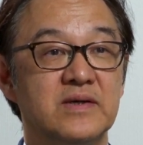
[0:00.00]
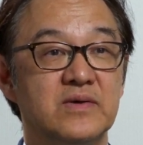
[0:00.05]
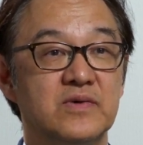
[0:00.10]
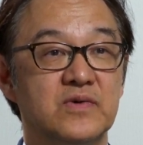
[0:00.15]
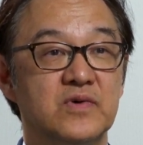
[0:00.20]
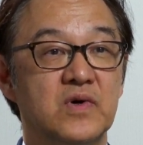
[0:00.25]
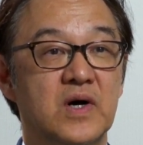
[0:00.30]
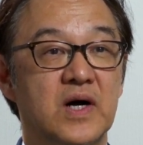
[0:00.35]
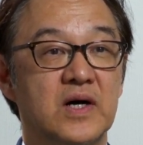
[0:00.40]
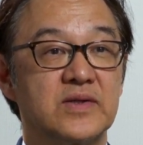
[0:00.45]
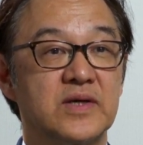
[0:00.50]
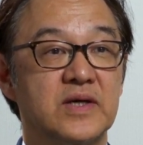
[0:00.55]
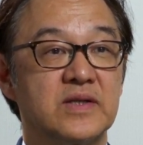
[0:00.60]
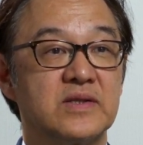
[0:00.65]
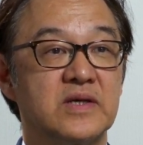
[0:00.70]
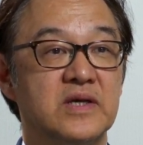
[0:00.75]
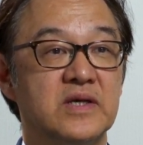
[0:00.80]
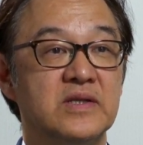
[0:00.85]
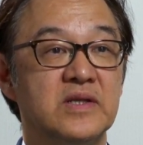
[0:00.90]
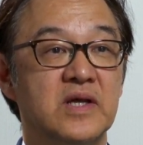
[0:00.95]
who had
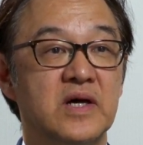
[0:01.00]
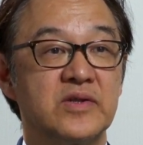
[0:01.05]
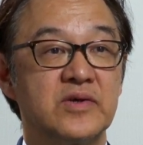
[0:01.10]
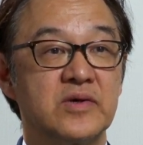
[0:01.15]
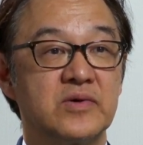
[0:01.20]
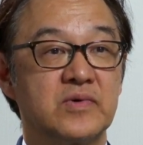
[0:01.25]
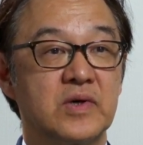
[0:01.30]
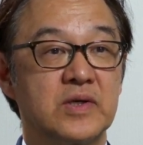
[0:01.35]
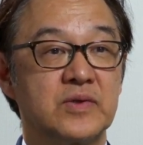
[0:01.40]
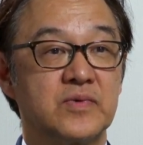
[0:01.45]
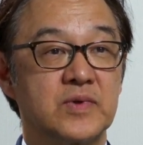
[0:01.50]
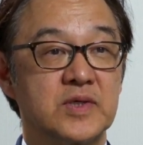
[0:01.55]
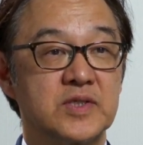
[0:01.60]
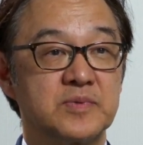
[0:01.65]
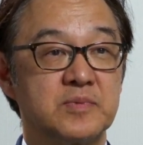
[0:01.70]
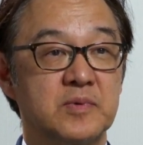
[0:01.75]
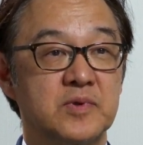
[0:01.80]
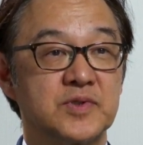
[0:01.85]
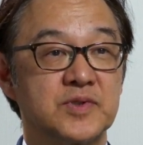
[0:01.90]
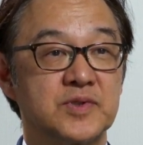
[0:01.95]
an inadequate
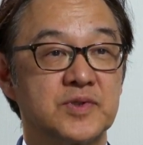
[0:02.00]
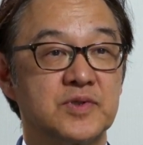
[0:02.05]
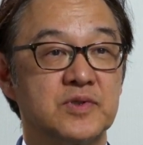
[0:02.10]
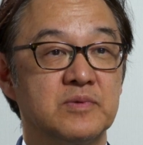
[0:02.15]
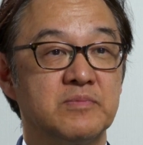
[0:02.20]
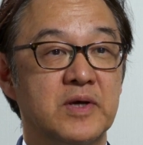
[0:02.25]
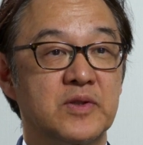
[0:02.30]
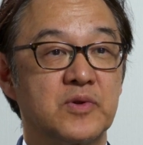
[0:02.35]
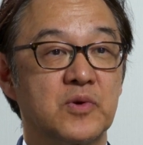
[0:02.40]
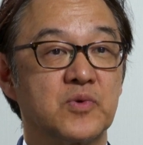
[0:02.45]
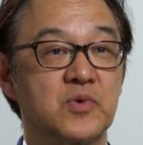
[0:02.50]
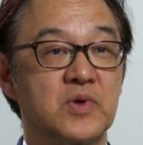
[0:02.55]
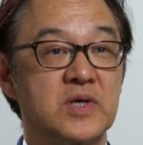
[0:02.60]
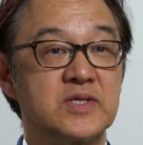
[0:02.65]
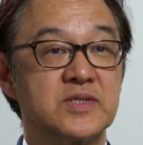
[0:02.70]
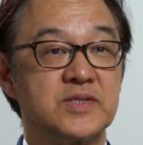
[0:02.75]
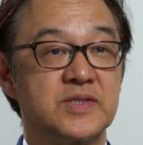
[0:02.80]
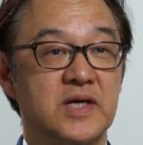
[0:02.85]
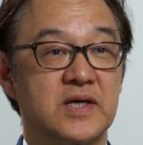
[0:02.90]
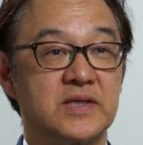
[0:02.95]
response to
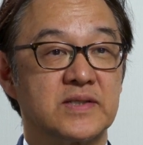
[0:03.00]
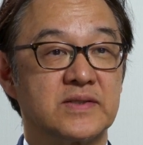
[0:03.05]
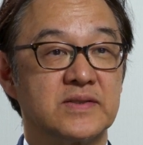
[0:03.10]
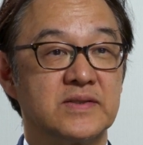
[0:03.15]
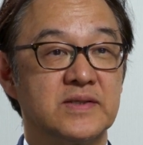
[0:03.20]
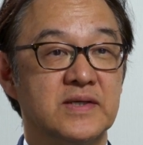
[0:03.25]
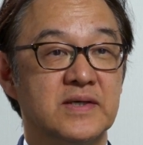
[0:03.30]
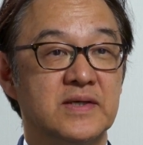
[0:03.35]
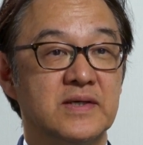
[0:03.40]
methotrexate,